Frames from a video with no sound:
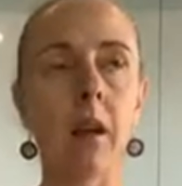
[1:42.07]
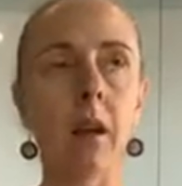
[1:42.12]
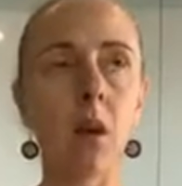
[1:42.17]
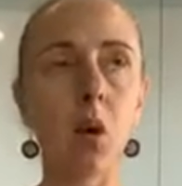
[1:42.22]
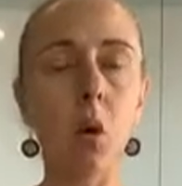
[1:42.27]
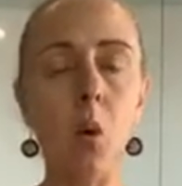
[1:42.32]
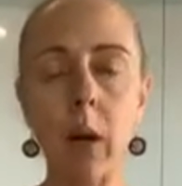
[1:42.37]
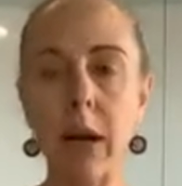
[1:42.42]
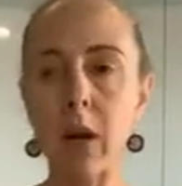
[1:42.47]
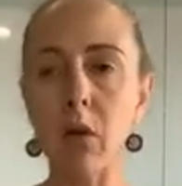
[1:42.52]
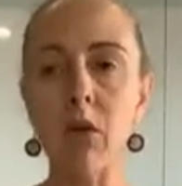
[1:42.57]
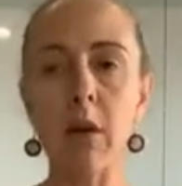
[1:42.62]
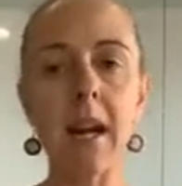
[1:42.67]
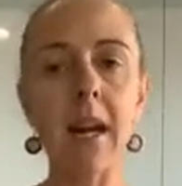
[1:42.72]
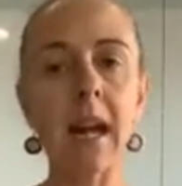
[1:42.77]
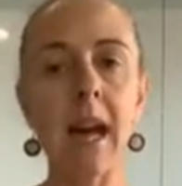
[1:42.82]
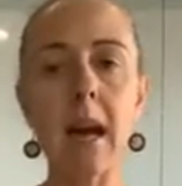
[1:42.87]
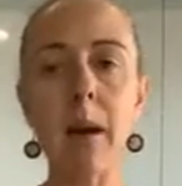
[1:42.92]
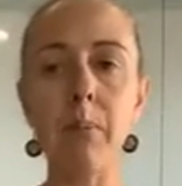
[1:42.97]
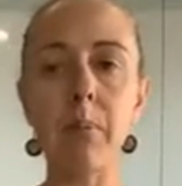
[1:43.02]
Quick
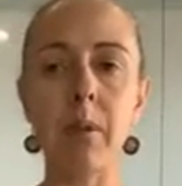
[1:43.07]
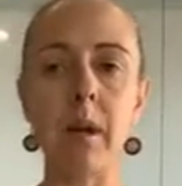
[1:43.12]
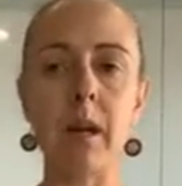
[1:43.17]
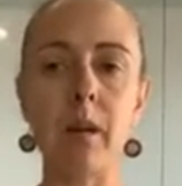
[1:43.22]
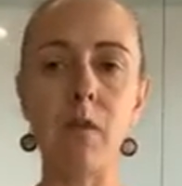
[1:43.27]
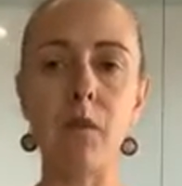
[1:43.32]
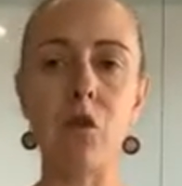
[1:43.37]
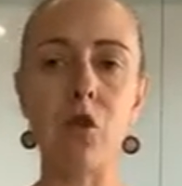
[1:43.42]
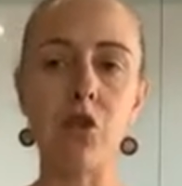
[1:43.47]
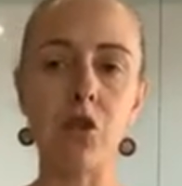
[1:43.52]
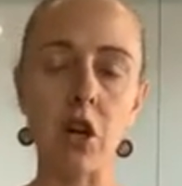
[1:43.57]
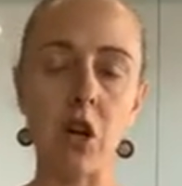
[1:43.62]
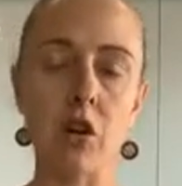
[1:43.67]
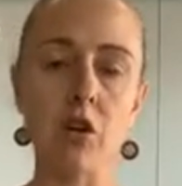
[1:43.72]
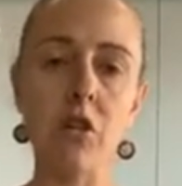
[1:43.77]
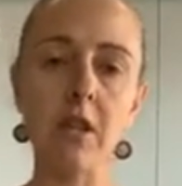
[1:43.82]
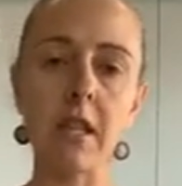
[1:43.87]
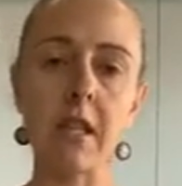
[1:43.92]
recap, if you don't,